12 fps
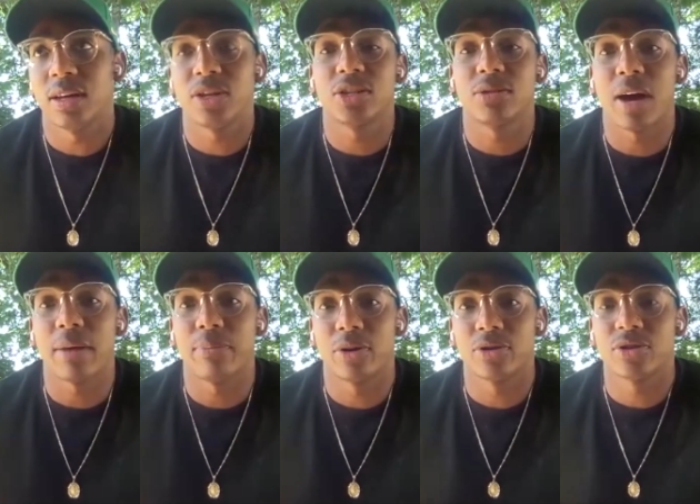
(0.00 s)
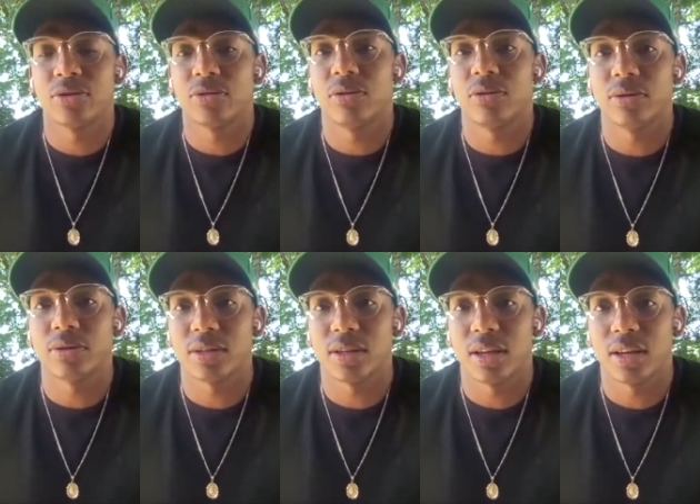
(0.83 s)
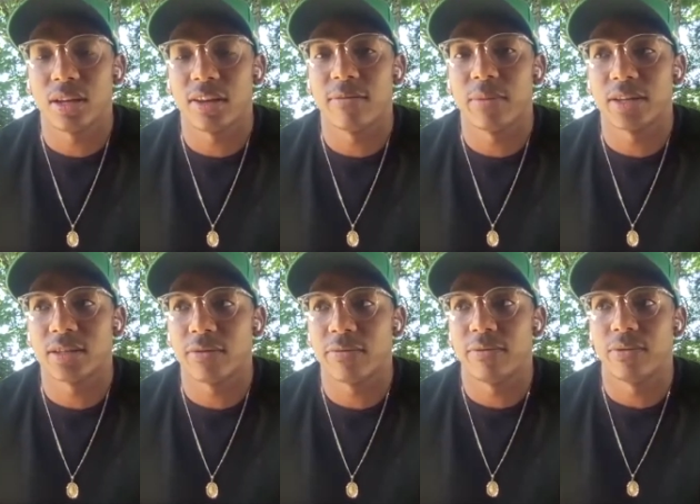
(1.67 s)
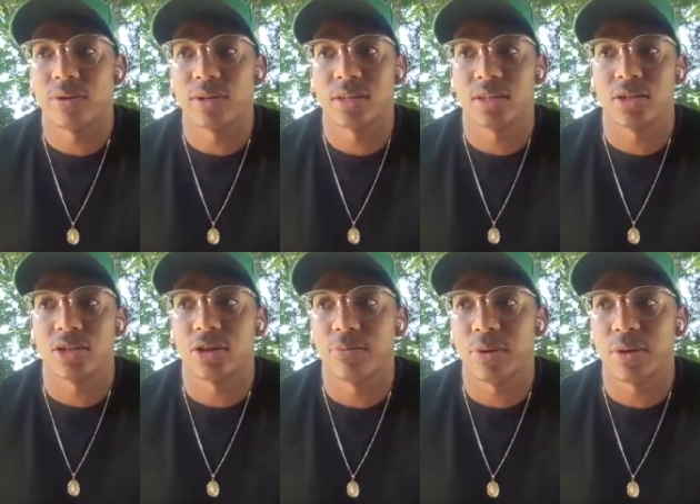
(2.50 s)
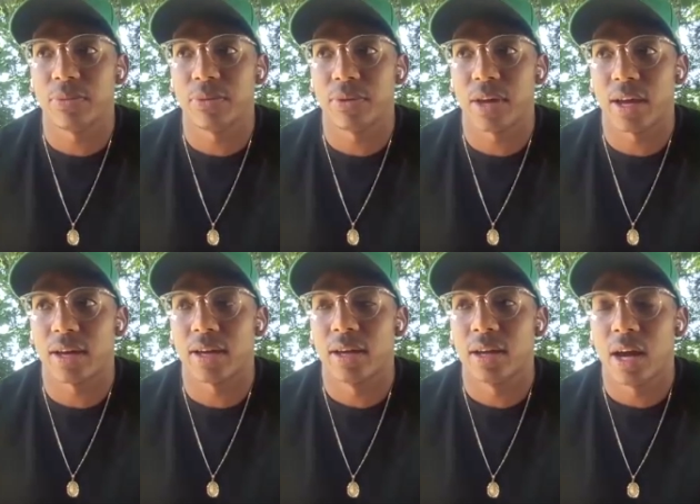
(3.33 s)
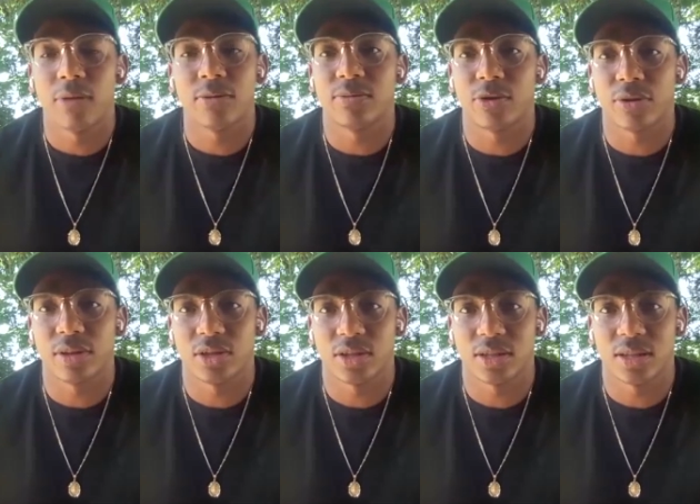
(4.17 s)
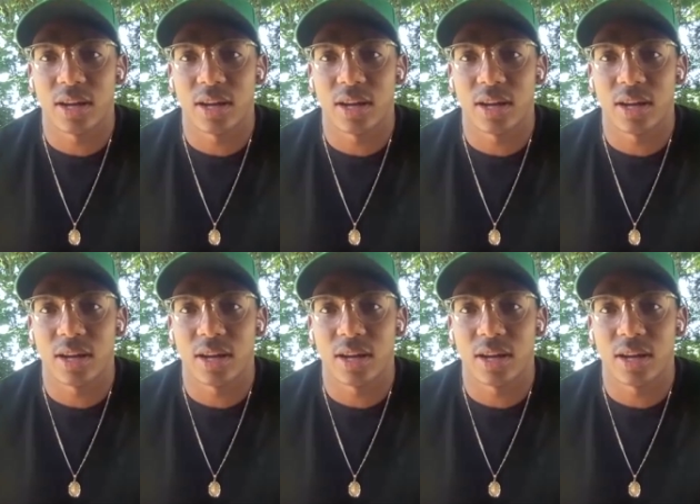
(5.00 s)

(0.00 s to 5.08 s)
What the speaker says: reach my personal goals, and then give myself a voice and show people that I was more than just